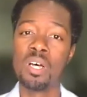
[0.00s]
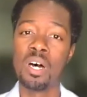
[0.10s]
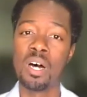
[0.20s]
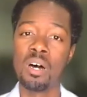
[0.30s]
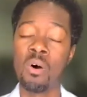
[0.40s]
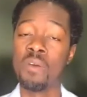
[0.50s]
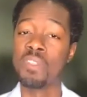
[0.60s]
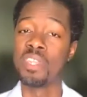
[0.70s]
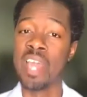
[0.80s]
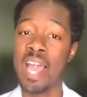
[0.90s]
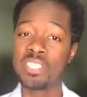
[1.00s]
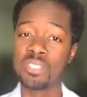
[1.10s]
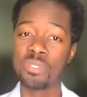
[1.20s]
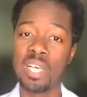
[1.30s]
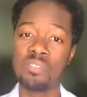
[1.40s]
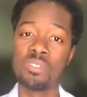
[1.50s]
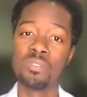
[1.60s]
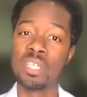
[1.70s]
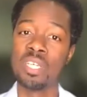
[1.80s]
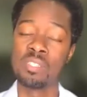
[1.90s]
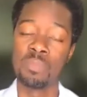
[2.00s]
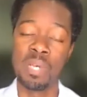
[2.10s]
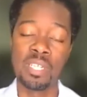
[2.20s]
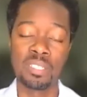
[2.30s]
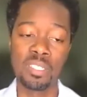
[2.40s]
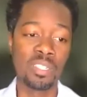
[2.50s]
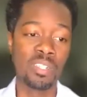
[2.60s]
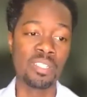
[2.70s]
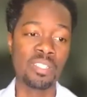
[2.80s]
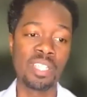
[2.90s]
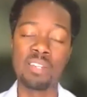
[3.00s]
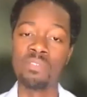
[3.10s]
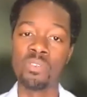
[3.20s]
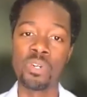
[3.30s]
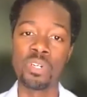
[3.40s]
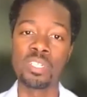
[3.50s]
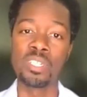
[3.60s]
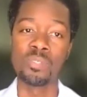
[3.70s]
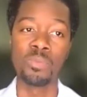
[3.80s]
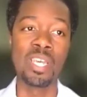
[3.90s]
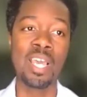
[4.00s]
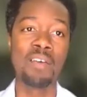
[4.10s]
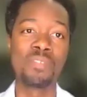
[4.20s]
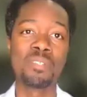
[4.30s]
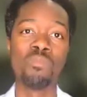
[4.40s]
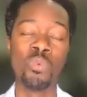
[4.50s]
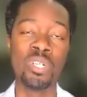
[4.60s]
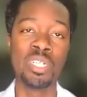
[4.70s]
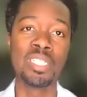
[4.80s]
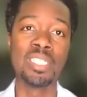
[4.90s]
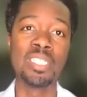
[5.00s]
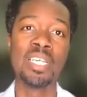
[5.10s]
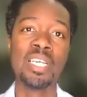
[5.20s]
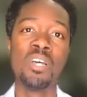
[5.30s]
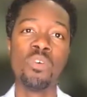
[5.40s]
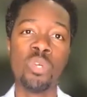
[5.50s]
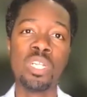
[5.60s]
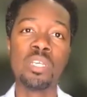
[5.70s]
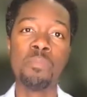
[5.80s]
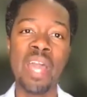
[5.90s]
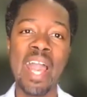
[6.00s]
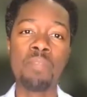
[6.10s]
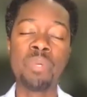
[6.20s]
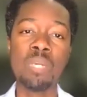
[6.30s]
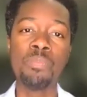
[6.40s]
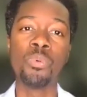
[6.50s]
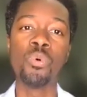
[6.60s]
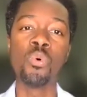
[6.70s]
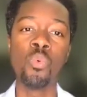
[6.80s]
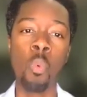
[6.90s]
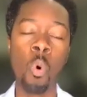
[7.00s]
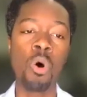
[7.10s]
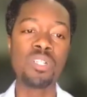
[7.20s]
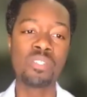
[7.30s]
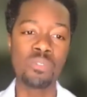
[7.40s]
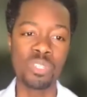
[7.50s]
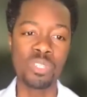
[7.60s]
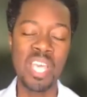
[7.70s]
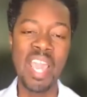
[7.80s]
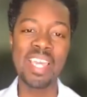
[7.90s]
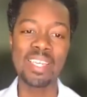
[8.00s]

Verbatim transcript: uh, on the national level, especially here in the state of Florida, because we have some really, really bad people who want to take